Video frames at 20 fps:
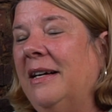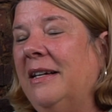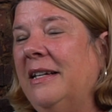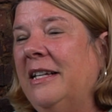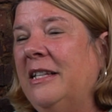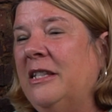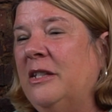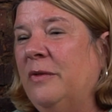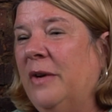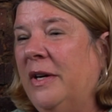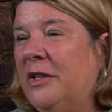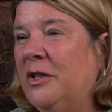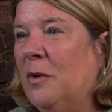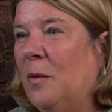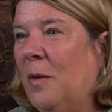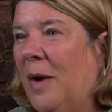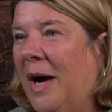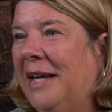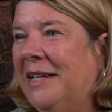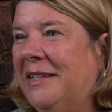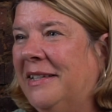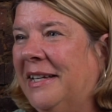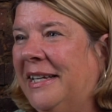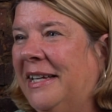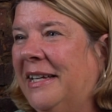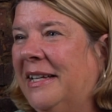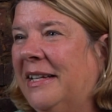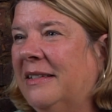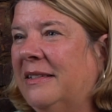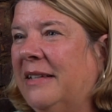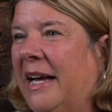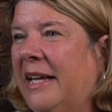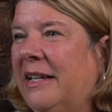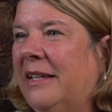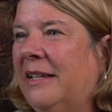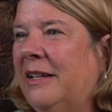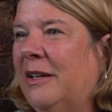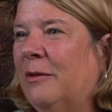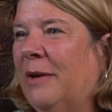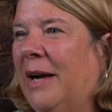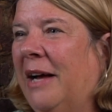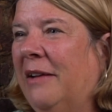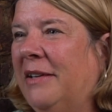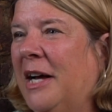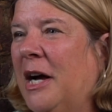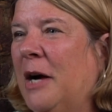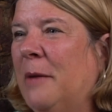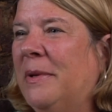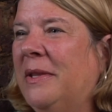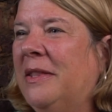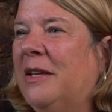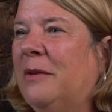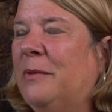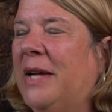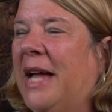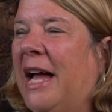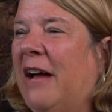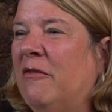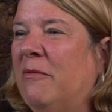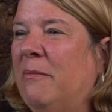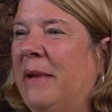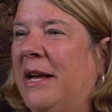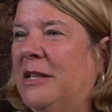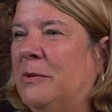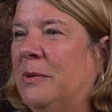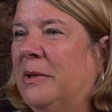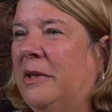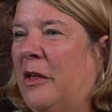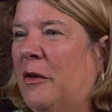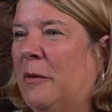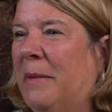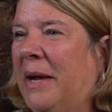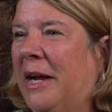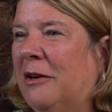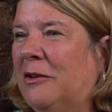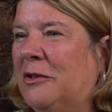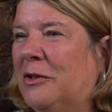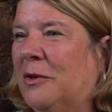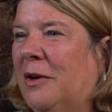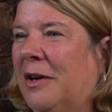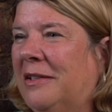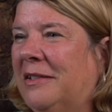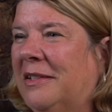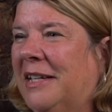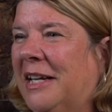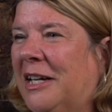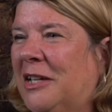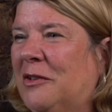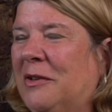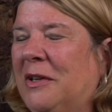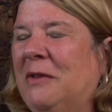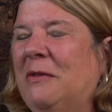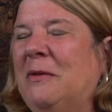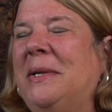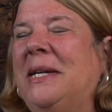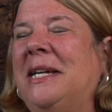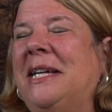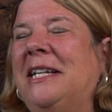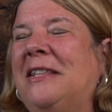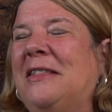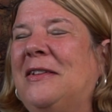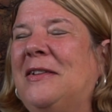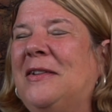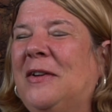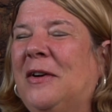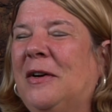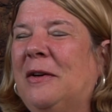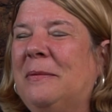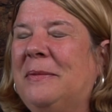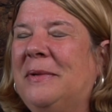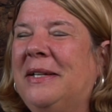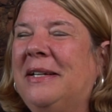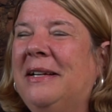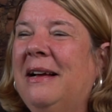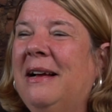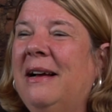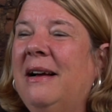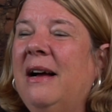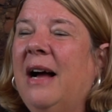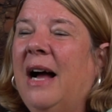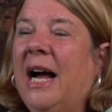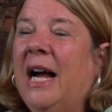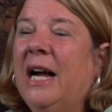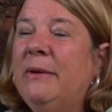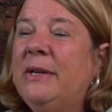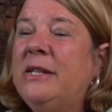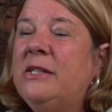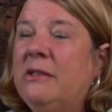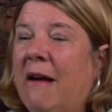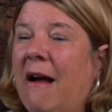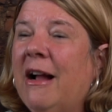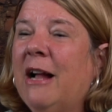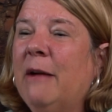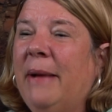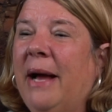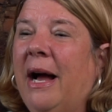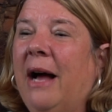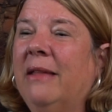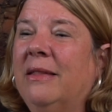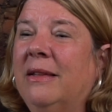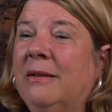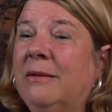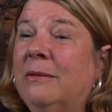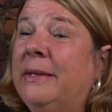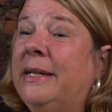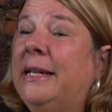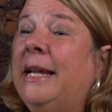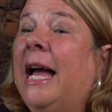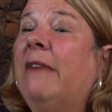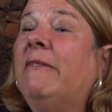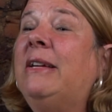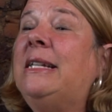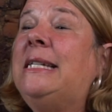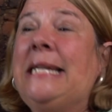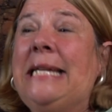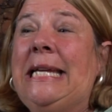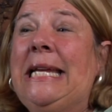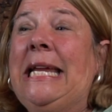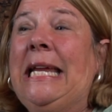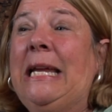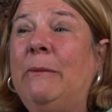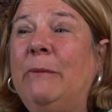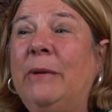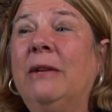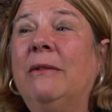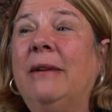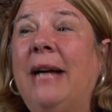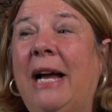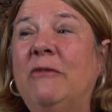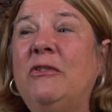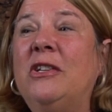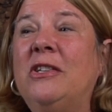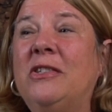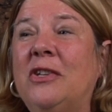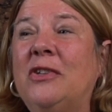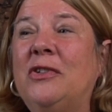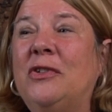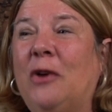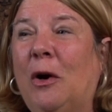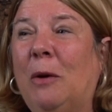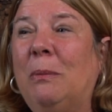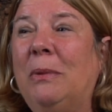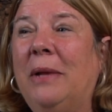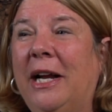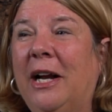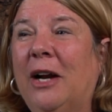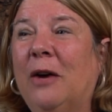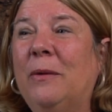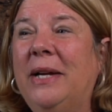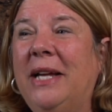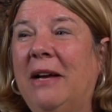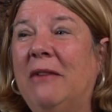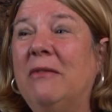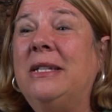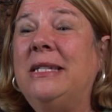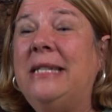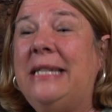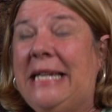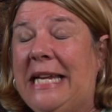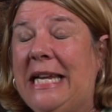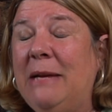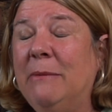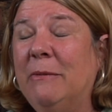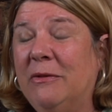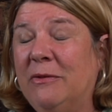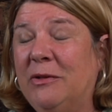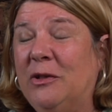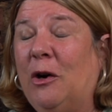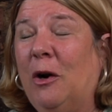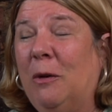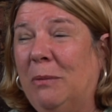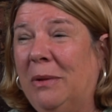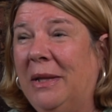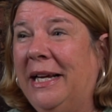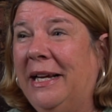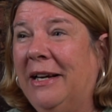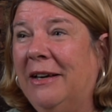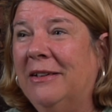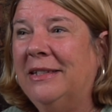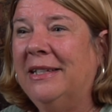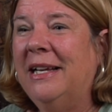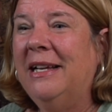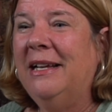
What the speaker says: It's fun to watch. I get excited and riled up, and then we have bets with other mayors across the country when we get into the tournament. But I always talk about that we have a team. We don't have just a star player. We have a team of star players.